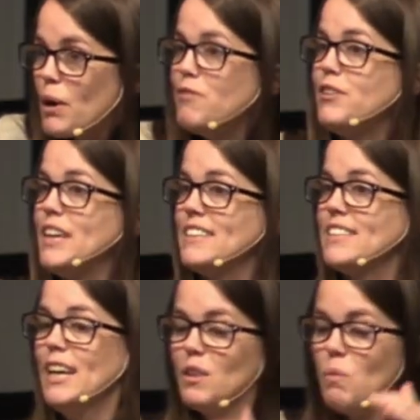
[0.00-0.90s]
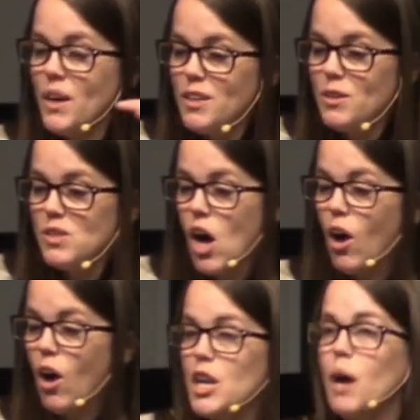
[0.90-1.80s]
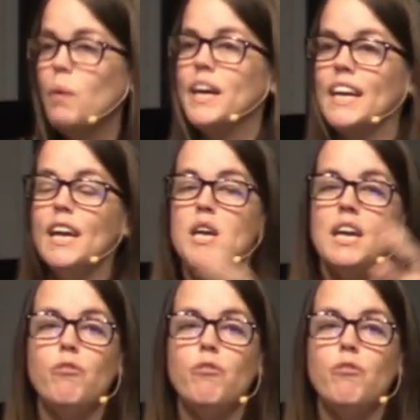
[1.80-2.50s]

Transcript: perfect, the one who's all-knowing.